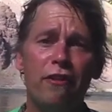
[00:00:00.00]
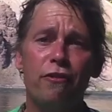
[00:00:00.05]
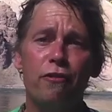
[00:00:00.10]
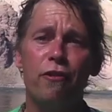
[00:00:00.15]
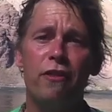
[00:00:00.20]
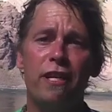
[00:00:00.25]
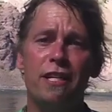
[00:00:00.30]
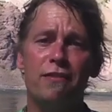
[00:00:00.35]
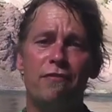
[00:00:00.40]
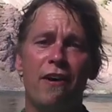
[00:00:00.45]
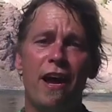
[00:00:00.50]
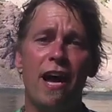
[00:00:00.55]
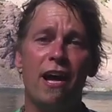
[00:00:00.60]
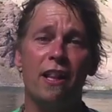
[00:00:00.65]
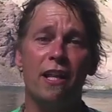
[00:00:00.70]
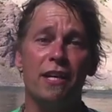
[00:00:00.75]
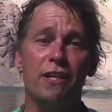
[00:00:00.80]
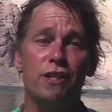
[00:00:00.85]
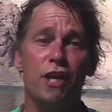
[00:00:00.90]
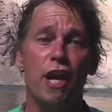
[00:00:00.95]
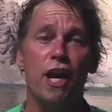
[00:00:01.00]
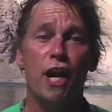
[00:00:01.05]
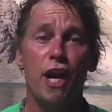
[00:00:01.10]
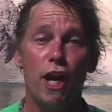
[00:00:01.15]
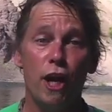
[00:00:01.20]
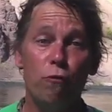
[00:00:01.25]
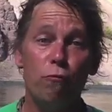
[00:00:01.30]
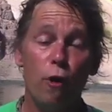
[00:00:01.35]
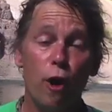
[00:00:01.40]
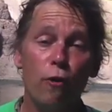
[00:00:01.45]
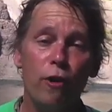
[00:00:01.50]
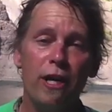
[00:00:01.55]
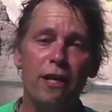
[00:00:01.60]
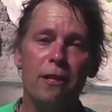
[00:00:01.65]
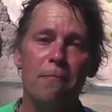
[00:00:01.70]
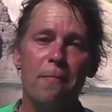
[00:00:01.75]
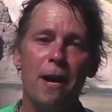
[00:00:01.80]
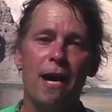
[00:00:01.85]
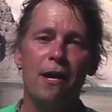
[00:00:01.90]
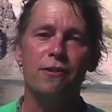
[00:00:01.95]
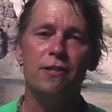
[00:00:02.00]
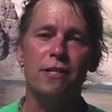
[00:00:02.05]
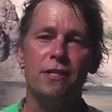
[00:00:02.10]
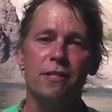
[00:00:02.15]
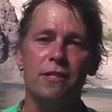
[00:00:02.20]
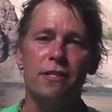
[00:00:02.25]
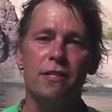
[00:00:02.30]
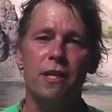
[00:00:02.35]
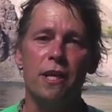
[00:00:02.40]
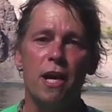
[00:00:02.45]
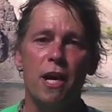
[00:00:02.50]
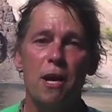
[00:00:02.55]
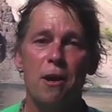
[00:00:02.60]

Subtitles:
through these valleys, eroding the mountains.